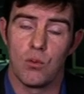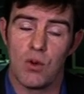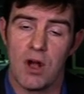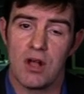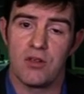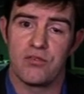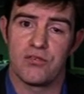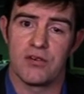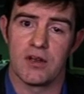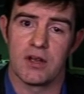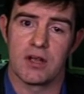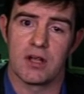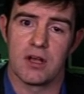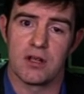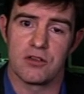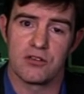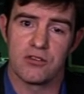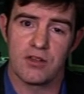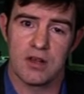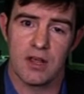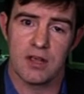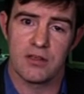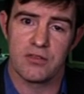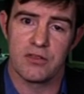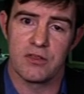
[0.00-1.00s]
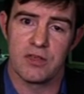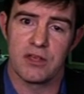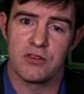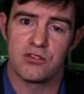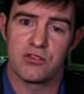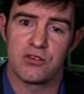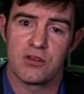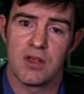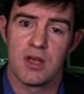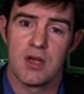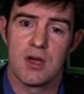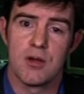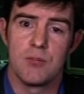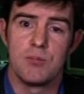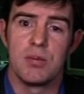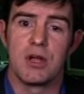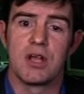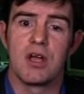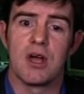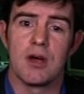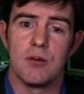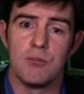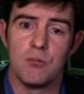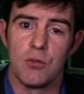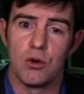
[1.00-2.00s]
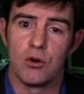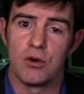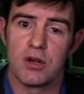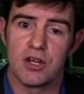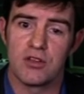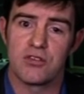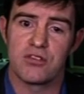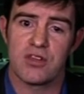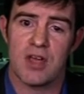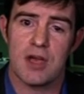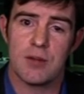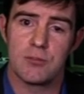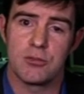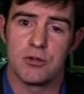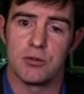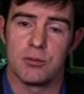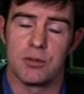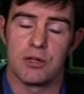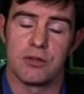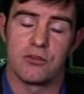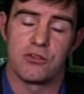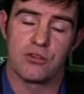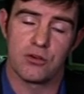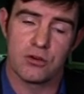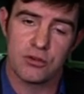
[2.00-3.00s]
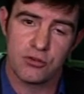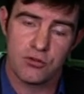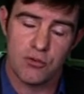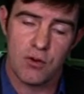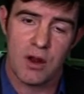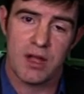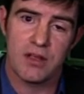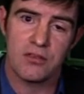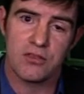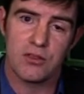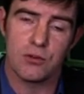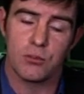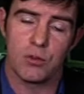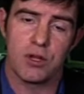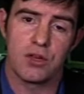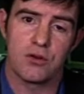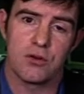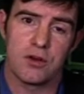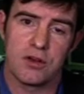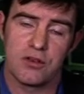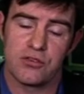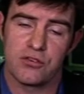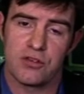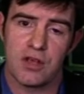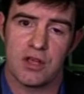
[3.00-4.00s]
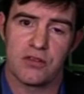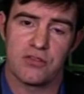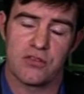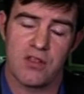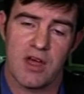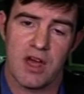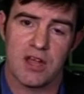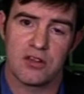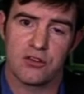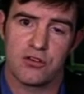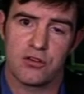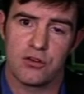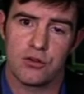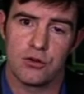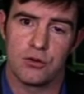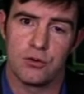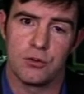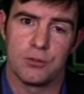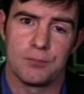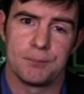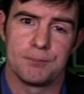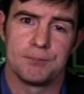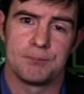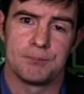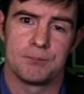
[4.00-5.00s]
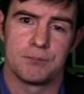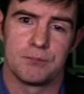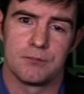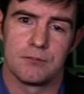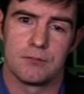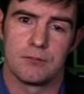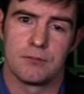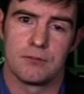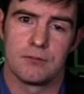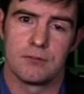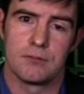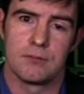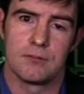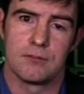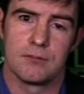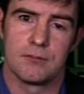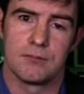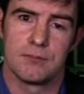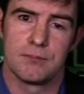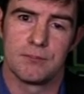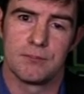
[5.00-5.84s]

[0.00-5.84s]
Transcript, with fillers: welfare cuts like this become more acceptable. So it's right that we criticise that too. Okay. Paul